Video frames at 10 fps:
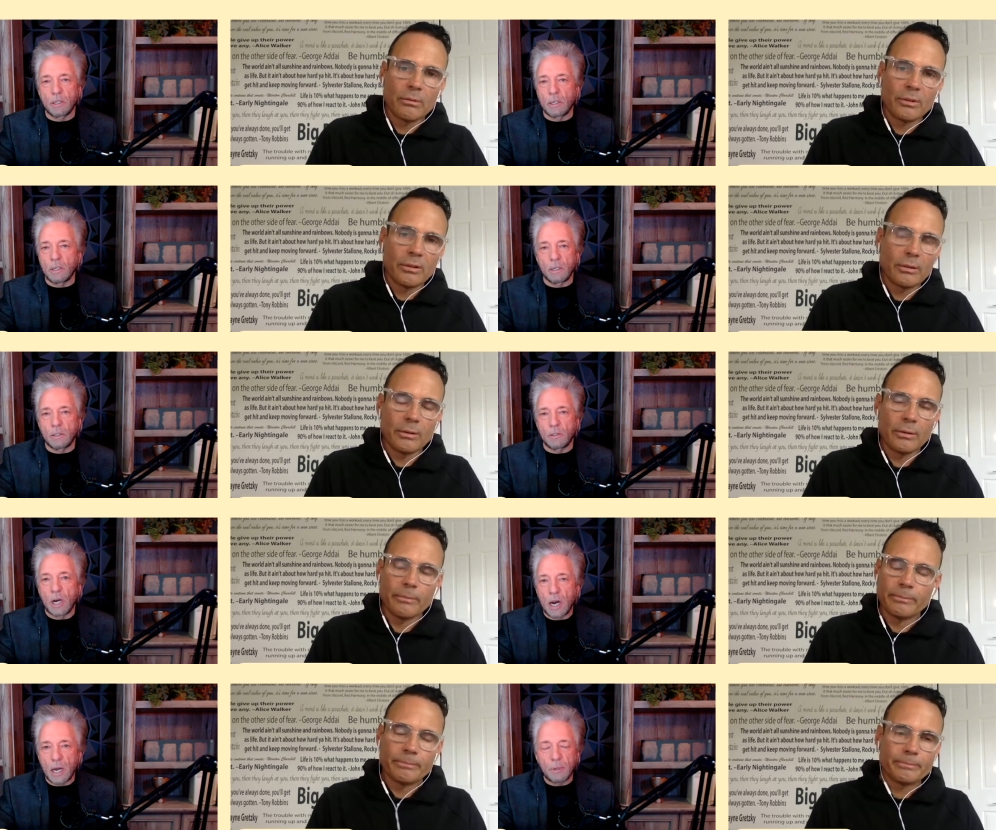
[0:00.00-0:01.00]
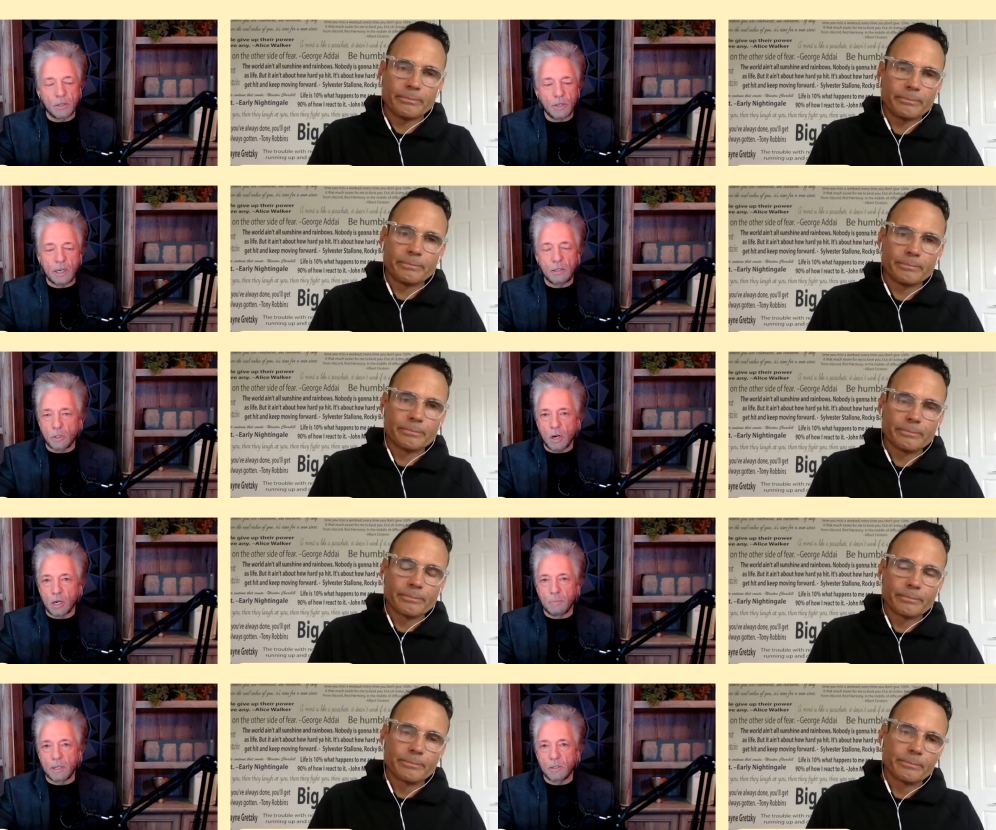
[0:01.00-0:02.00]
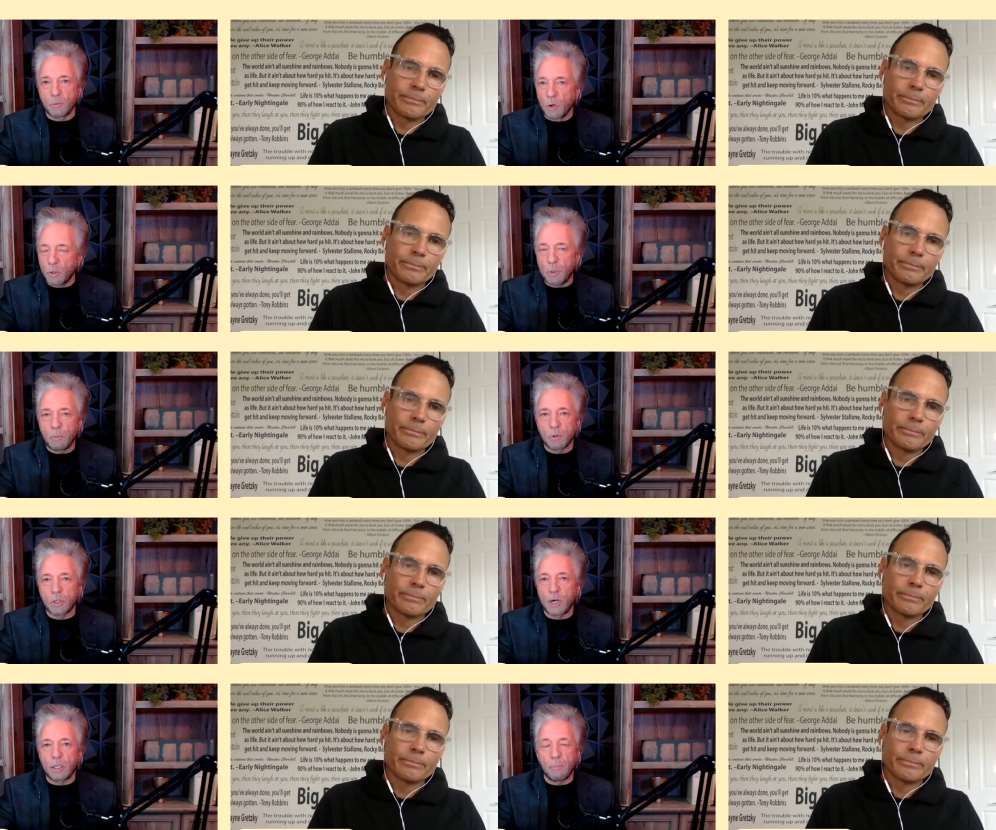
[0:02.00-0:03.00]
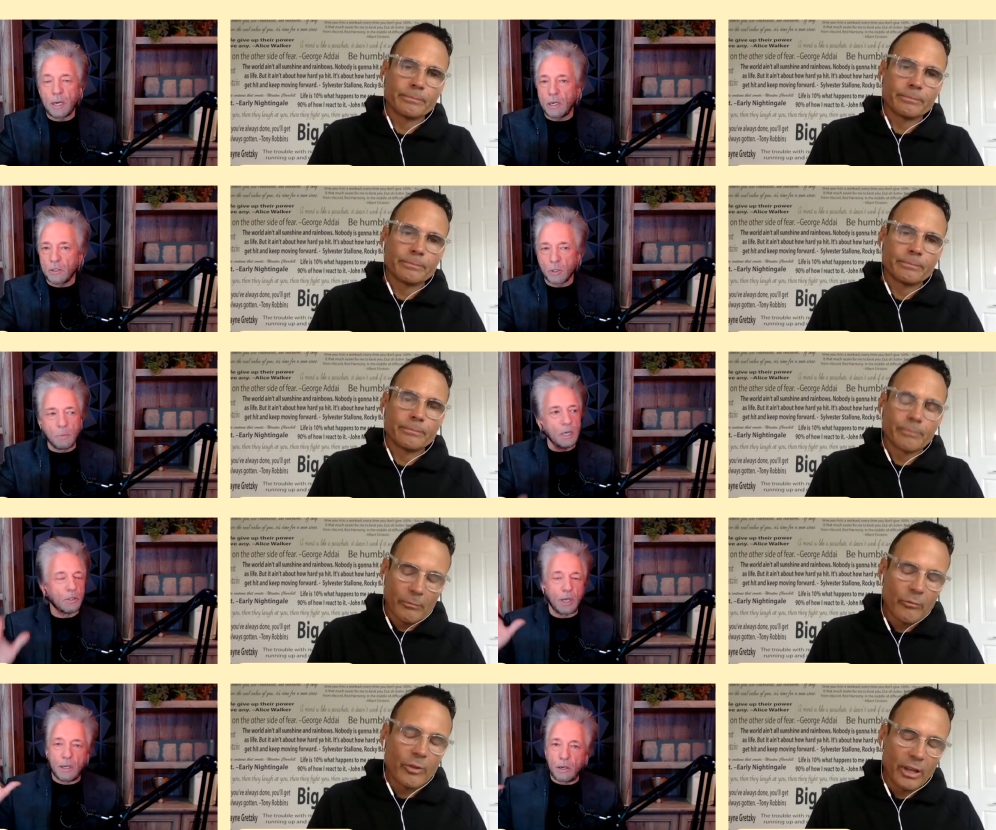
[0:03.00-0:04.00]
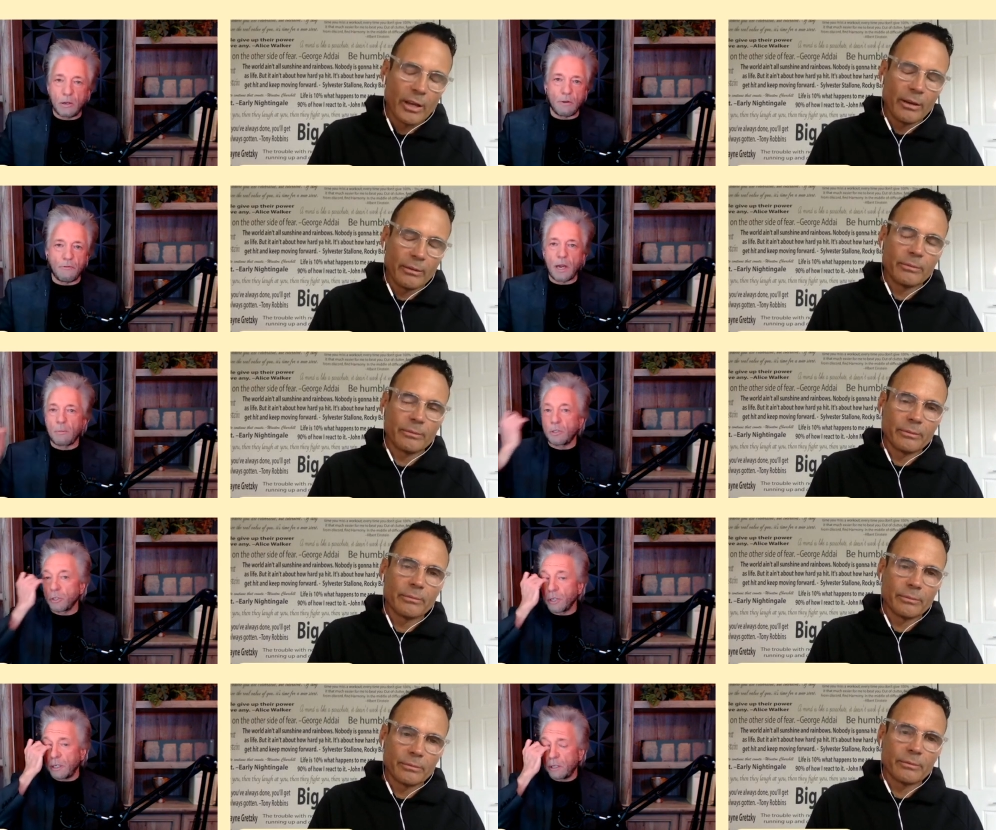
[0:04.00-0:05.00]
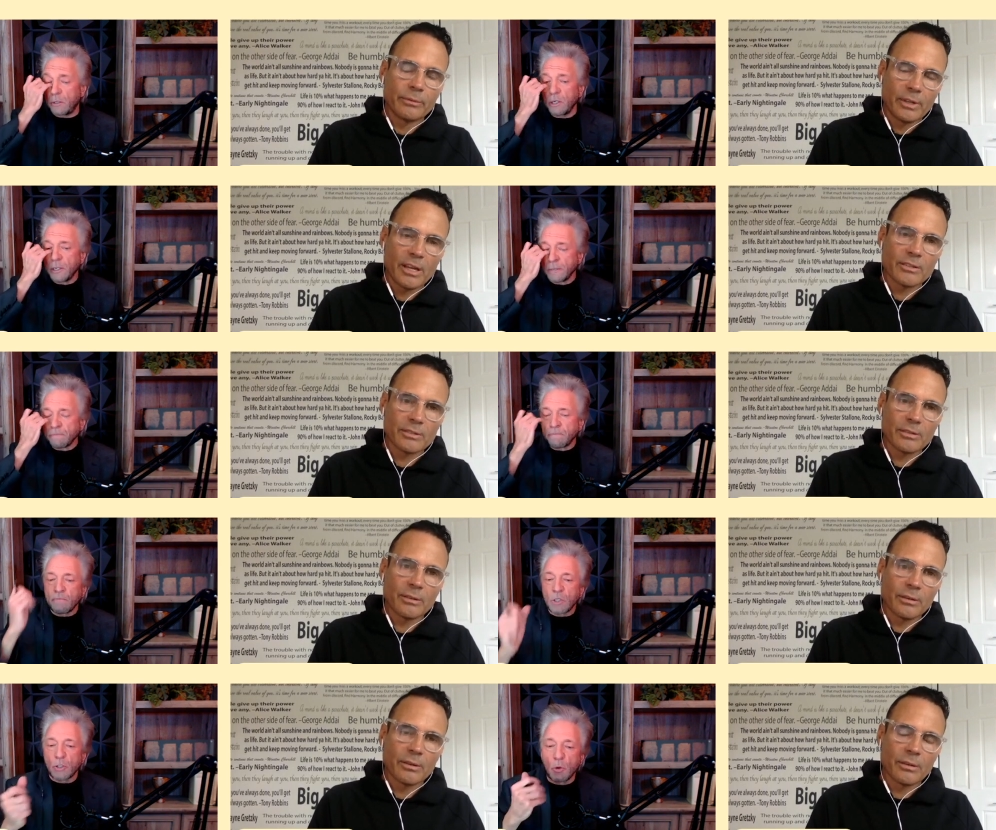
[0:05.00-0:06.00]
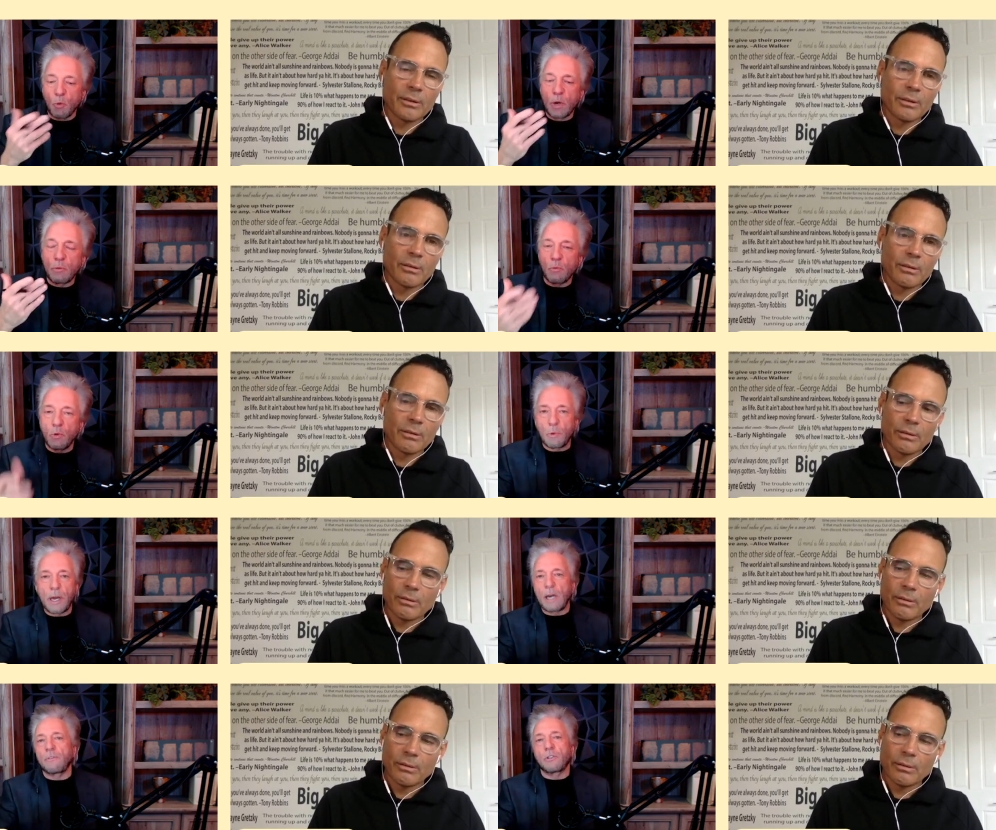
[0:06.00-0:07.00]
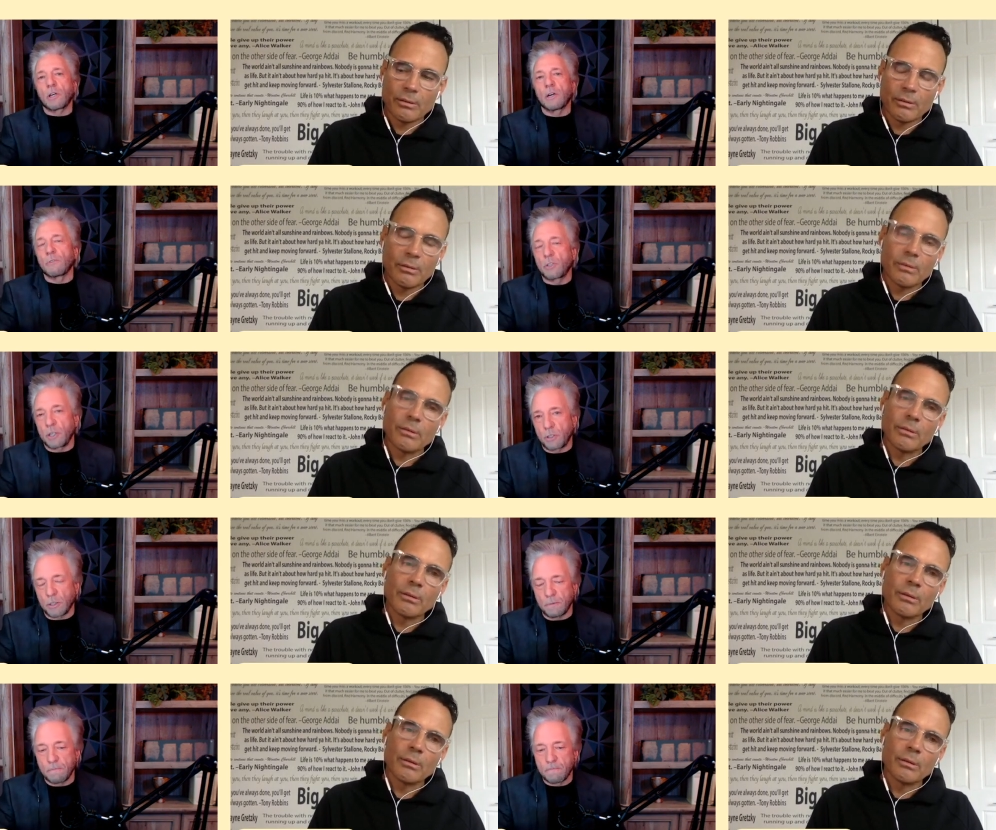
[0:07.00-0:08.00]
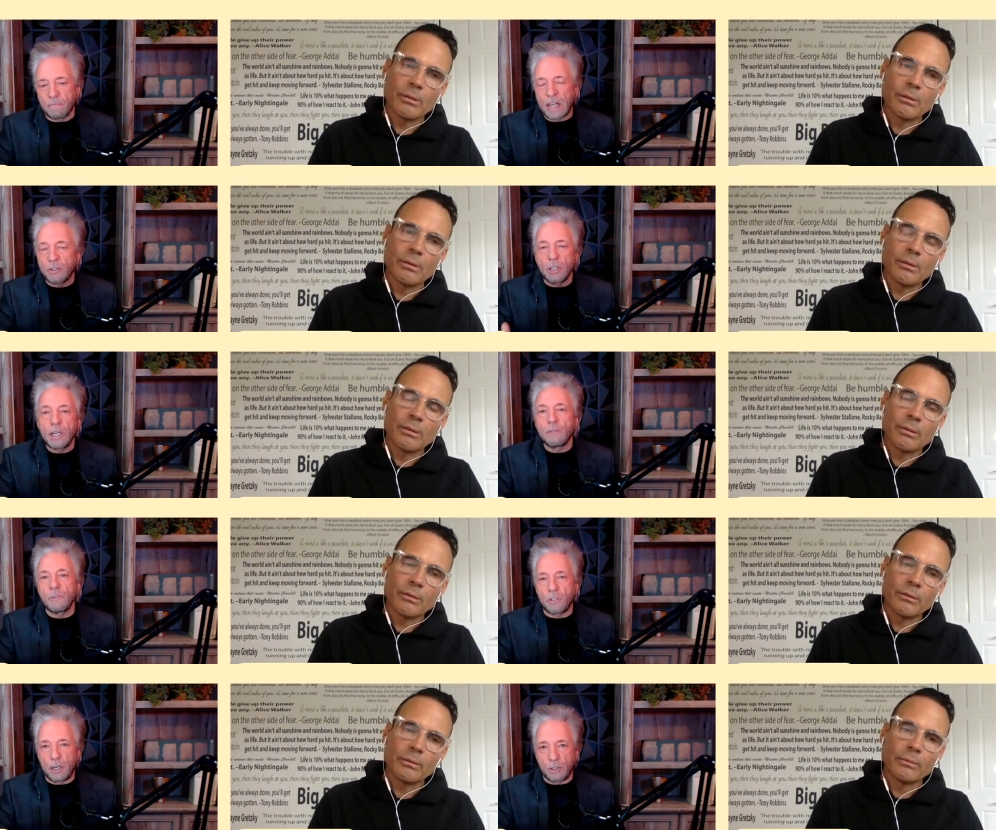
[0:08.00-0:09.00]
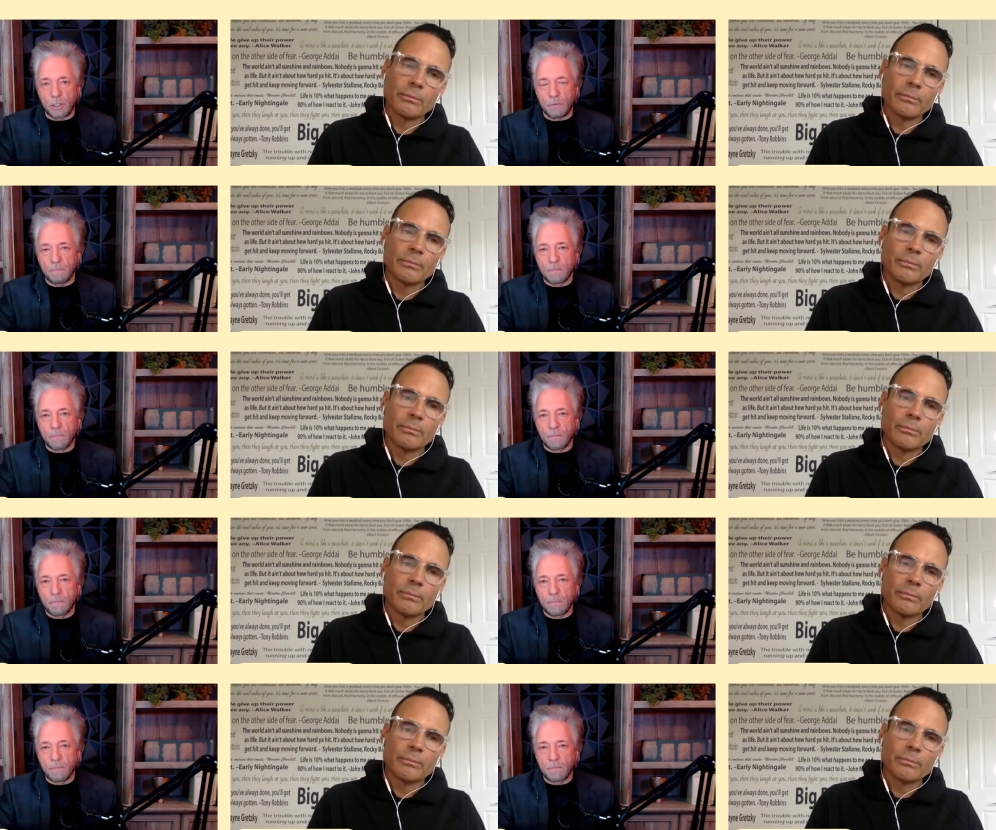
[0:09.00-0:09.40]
Speaker 1: uh, time in the day to talk about this? Most people are trying to make ends meet, taking care yeah. of their families, their kids. Yes. So when when we have this conversation, it's an invitation.